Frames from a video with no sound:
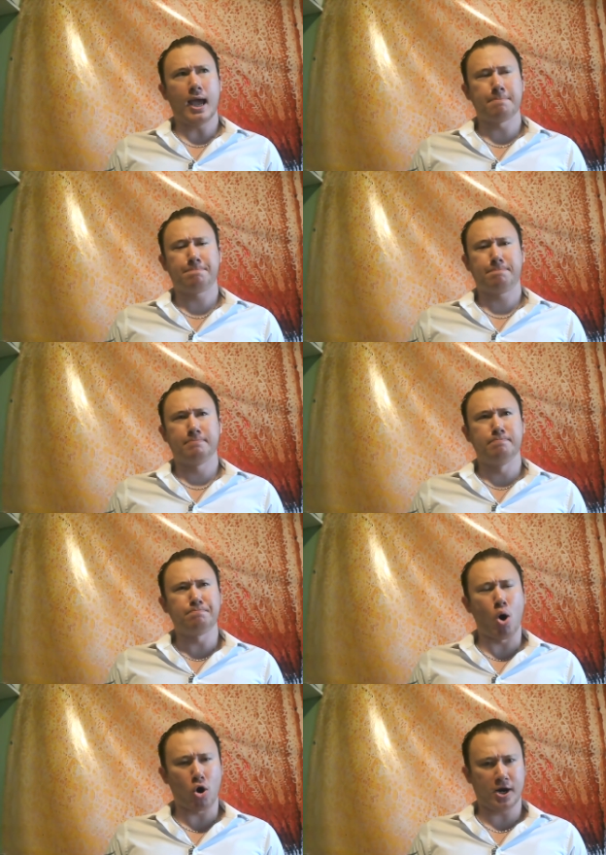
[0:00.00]

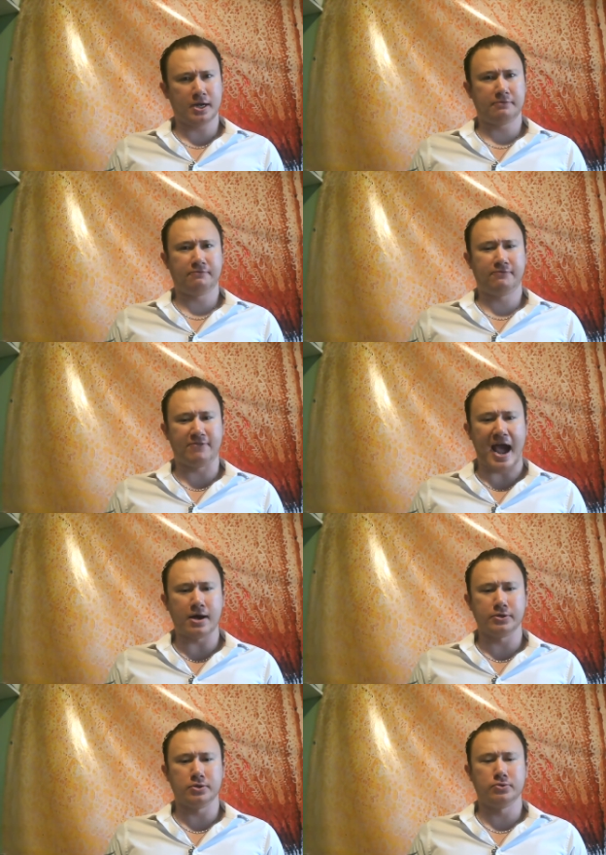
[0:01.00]
important
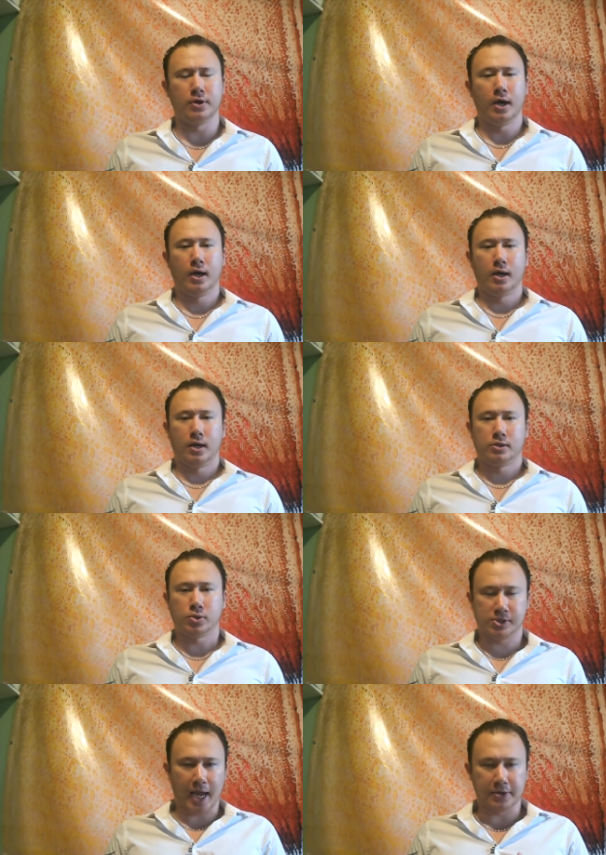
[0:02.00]
value
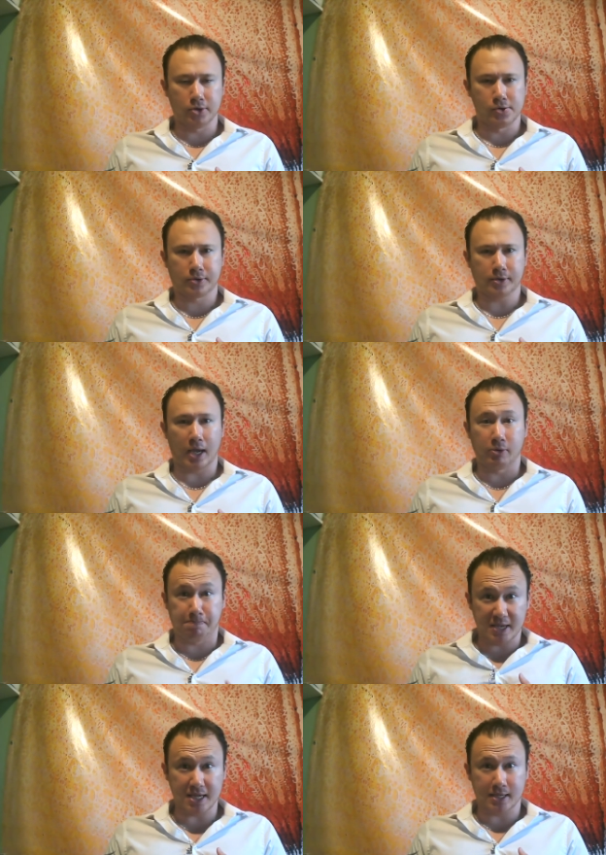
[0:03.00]
to Seiluke, it
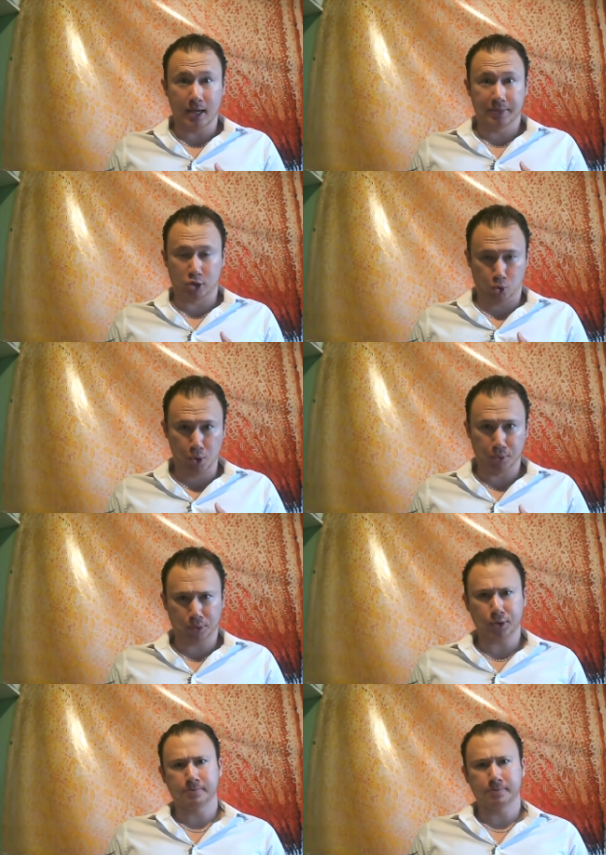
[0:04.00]
would be the truth.